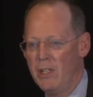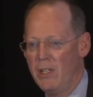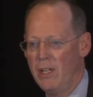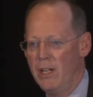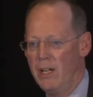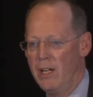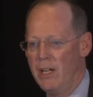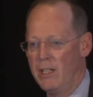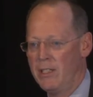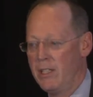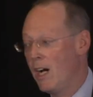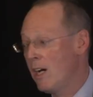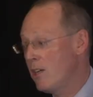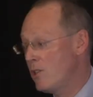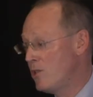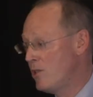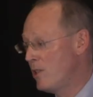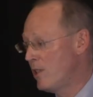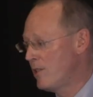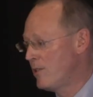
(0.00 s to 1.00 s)
not
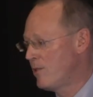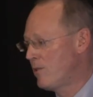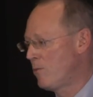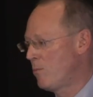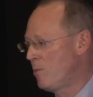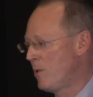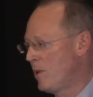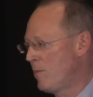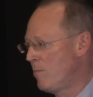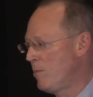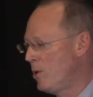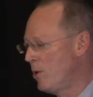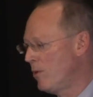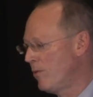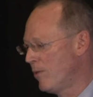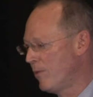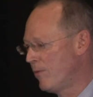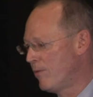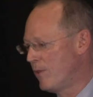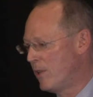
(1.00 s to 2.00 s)
just with
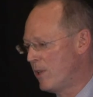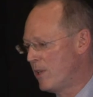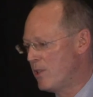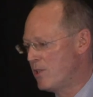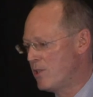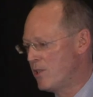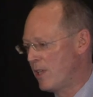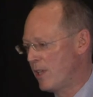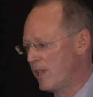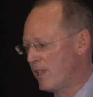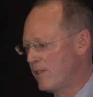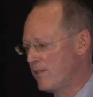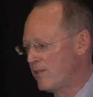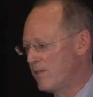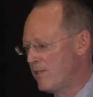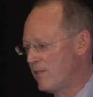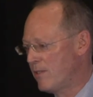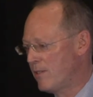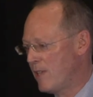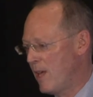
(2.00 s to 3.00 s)
beautiful
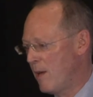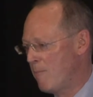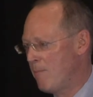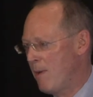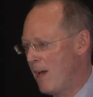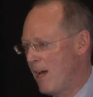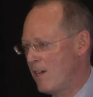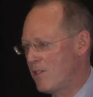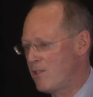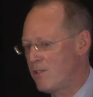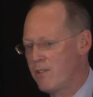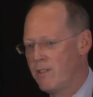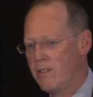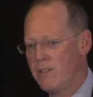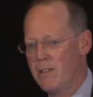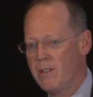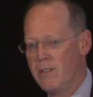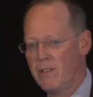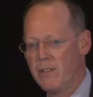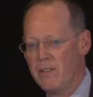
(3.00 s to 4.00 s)
furnishings that match
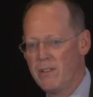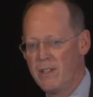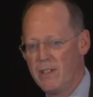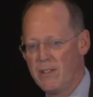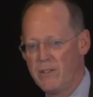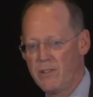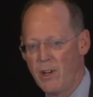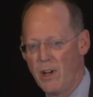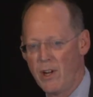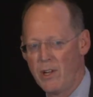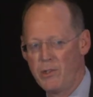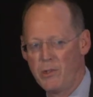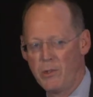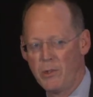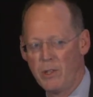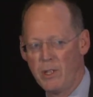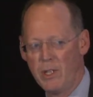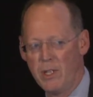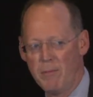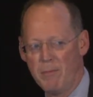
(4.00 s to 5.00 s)
this
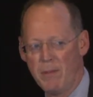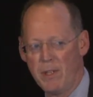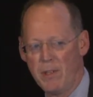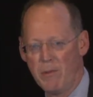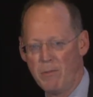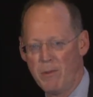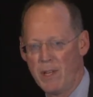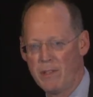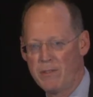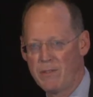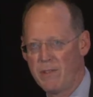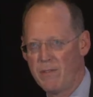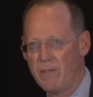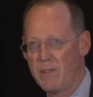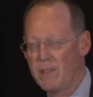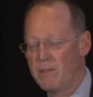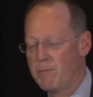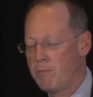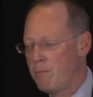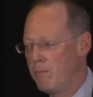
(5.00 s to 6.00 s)
auditorium and the rest of
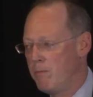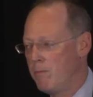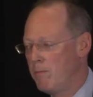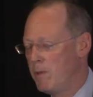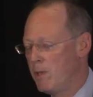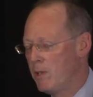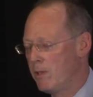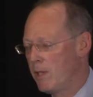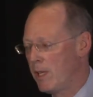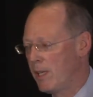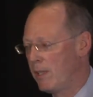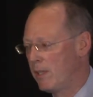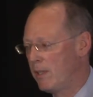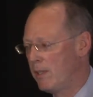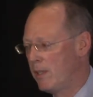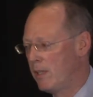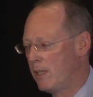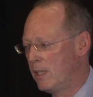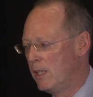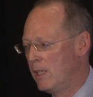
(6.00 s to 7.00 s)
this building,
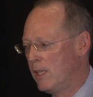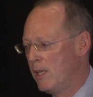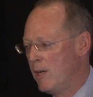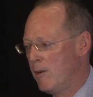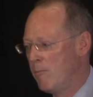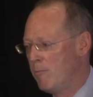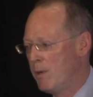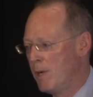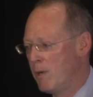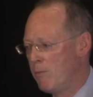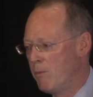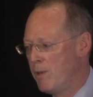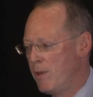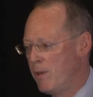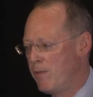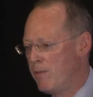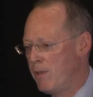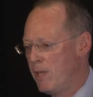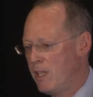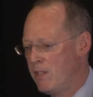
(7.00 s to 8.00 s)
but
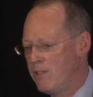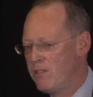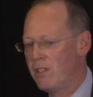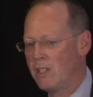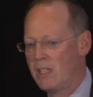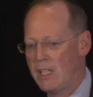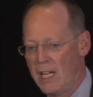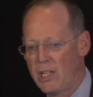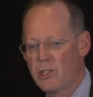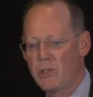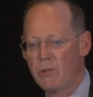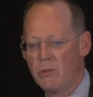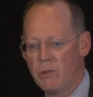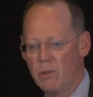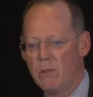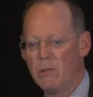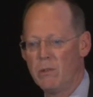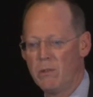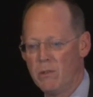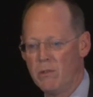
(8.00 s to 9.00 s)
with
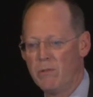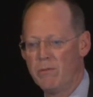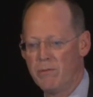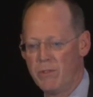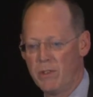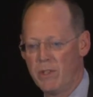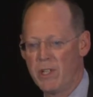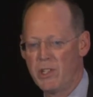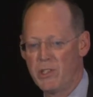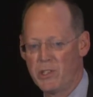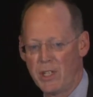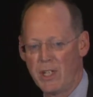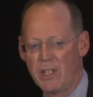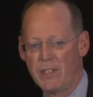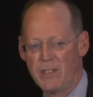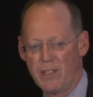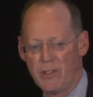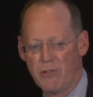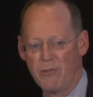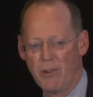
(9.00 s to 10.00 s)
intellectual
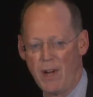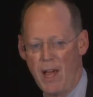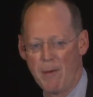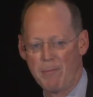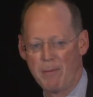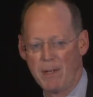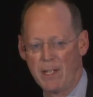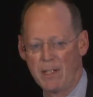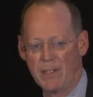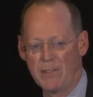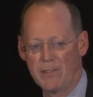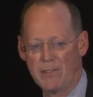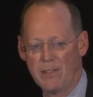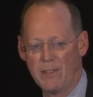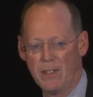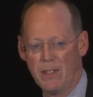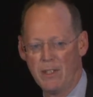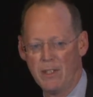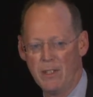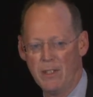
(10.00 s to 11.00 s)
furnishings and trappings
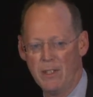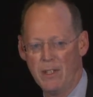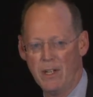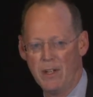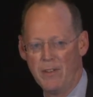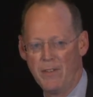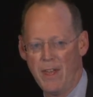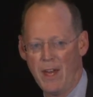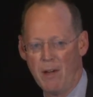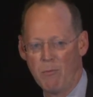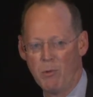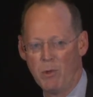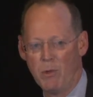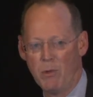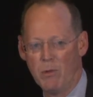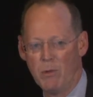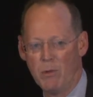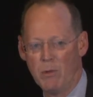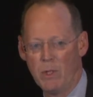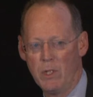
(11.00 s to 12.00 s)
that
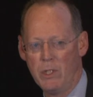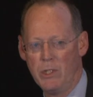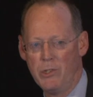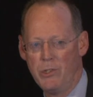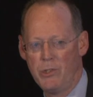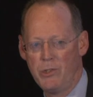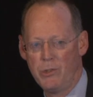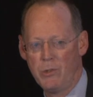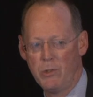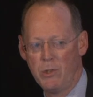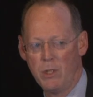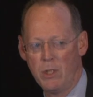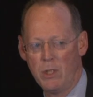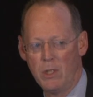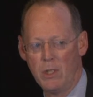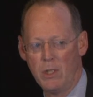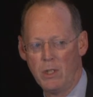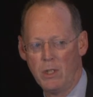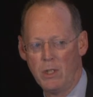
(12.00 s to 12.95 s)
will ensure,